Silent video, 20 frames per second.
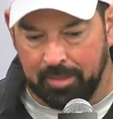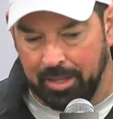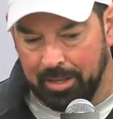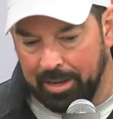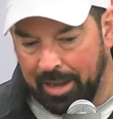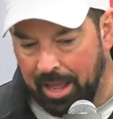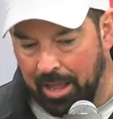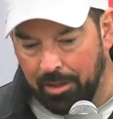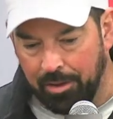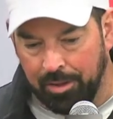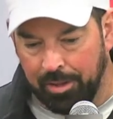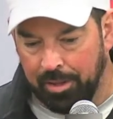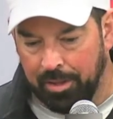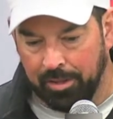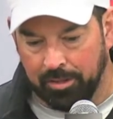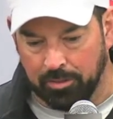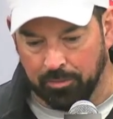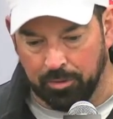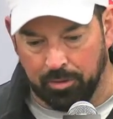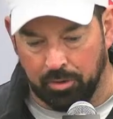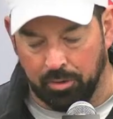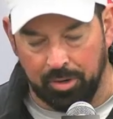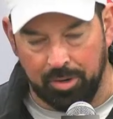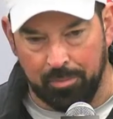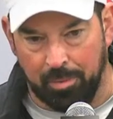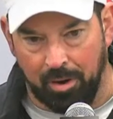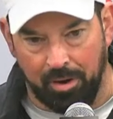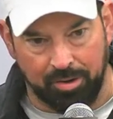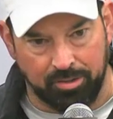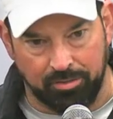Now, the recruiting
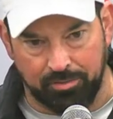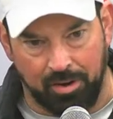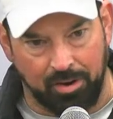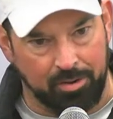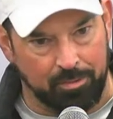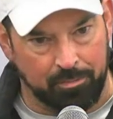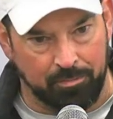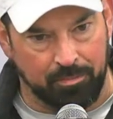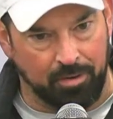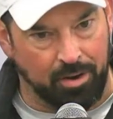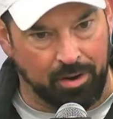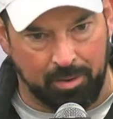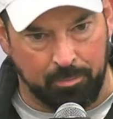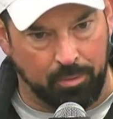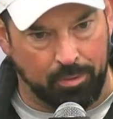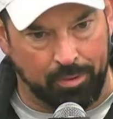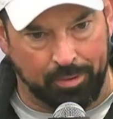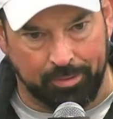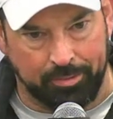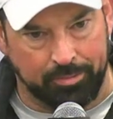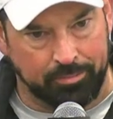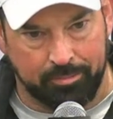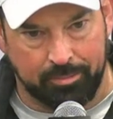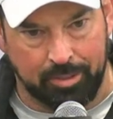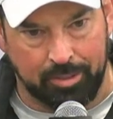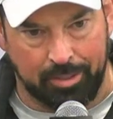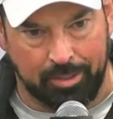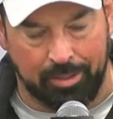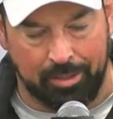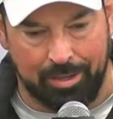part is very, very important.
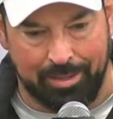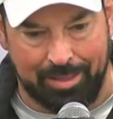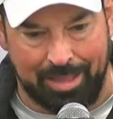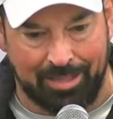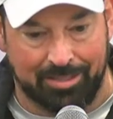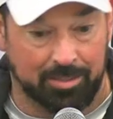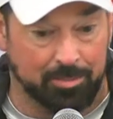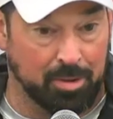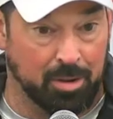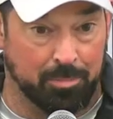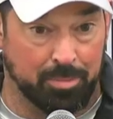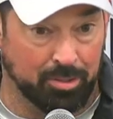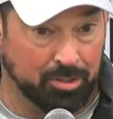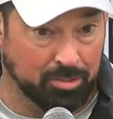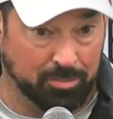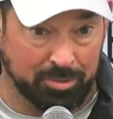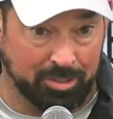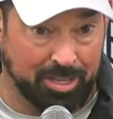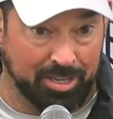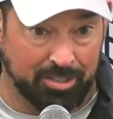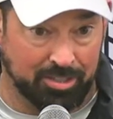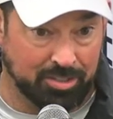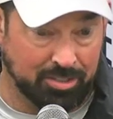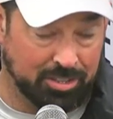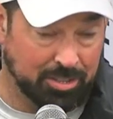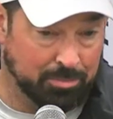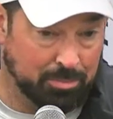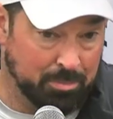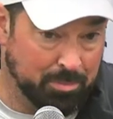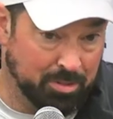And that's about building
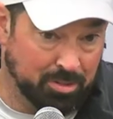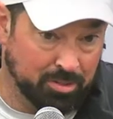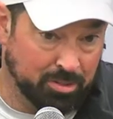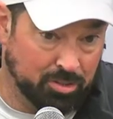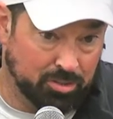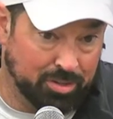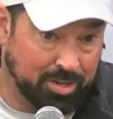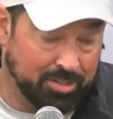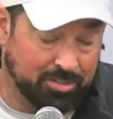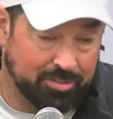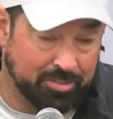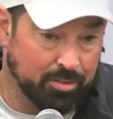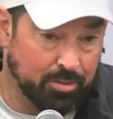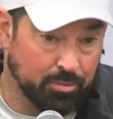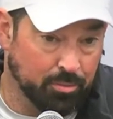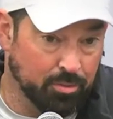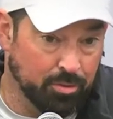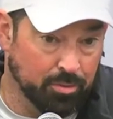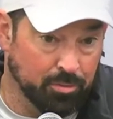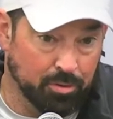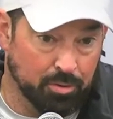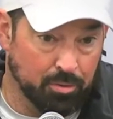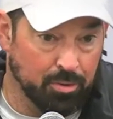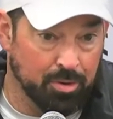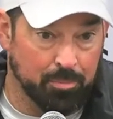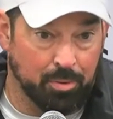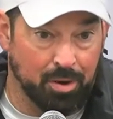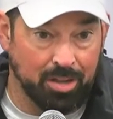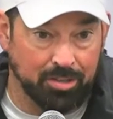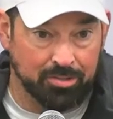relationship and building trust through the
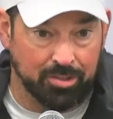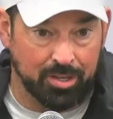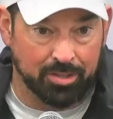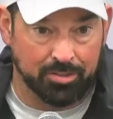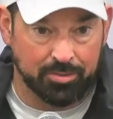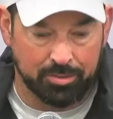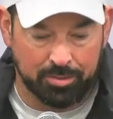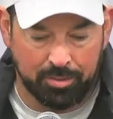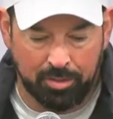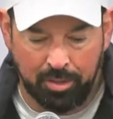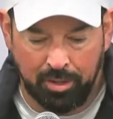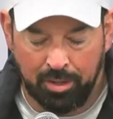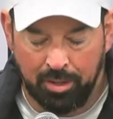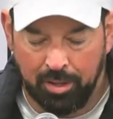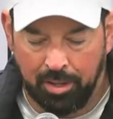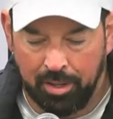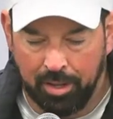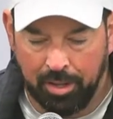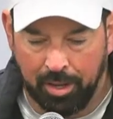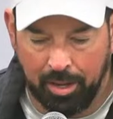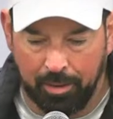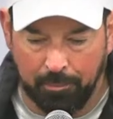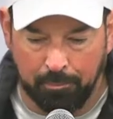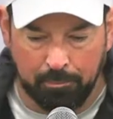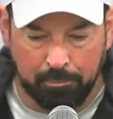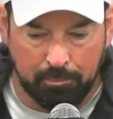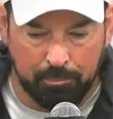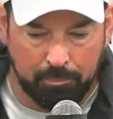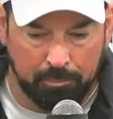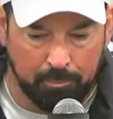recruiting process.
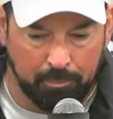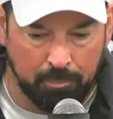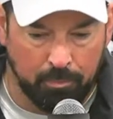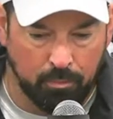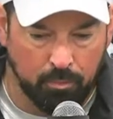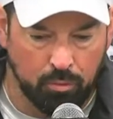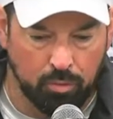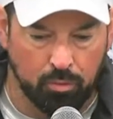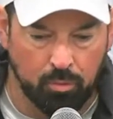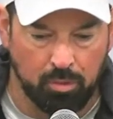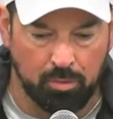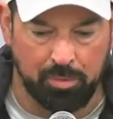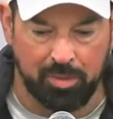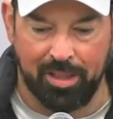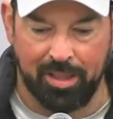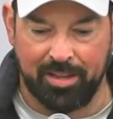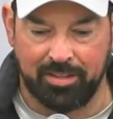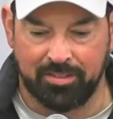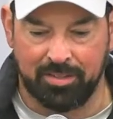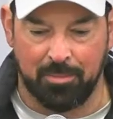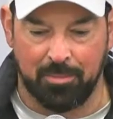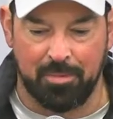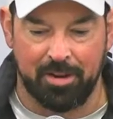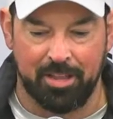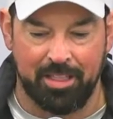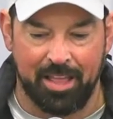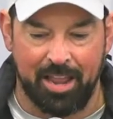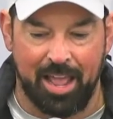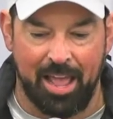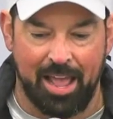Would we like somebody
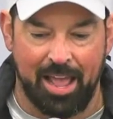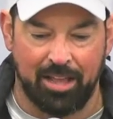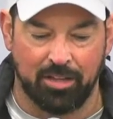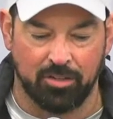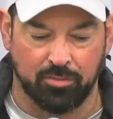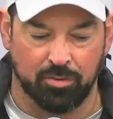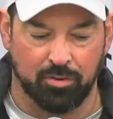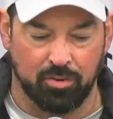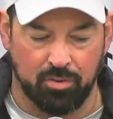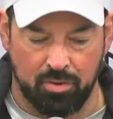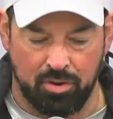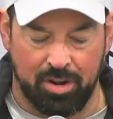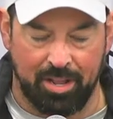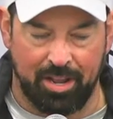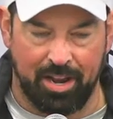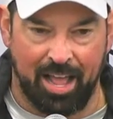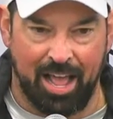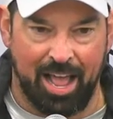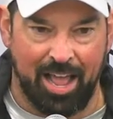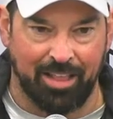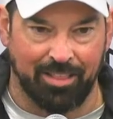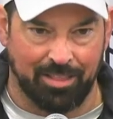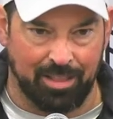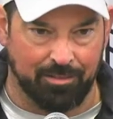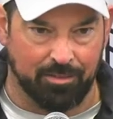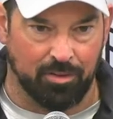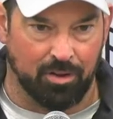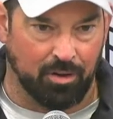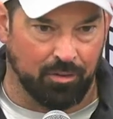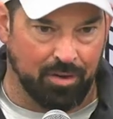that has recruited at a high
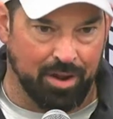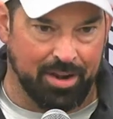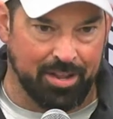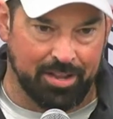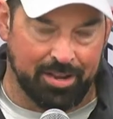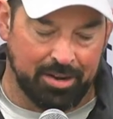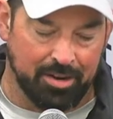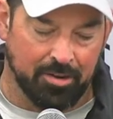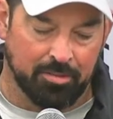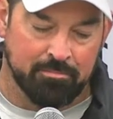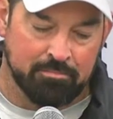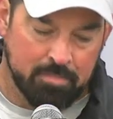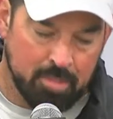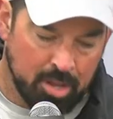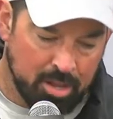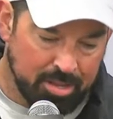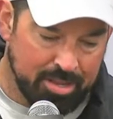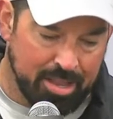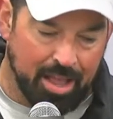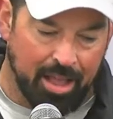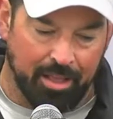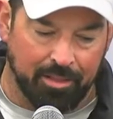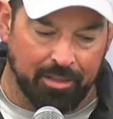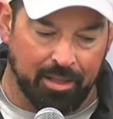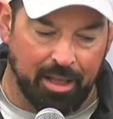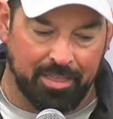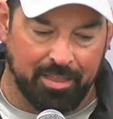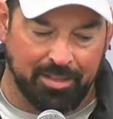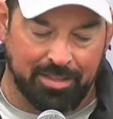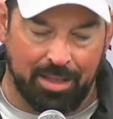level already here? Yeah,
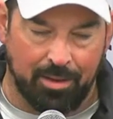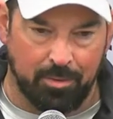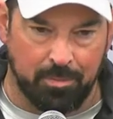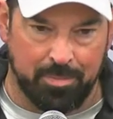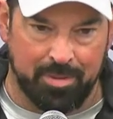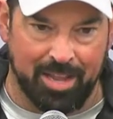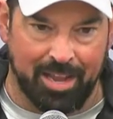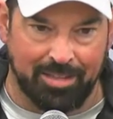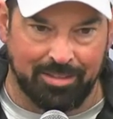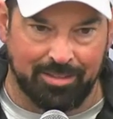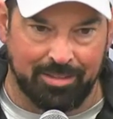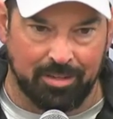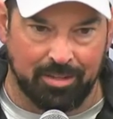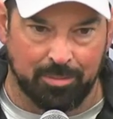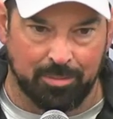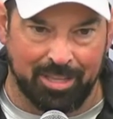I think that would be ideal.